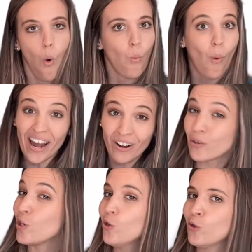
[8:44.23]
Why
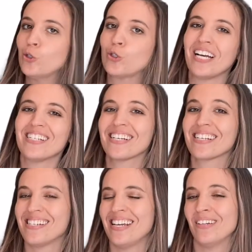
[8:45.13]
don't you try
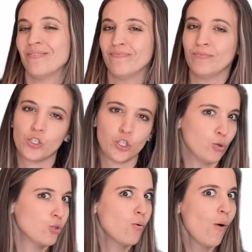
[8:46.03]
16?
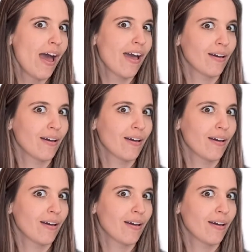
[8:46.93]
Choose the way.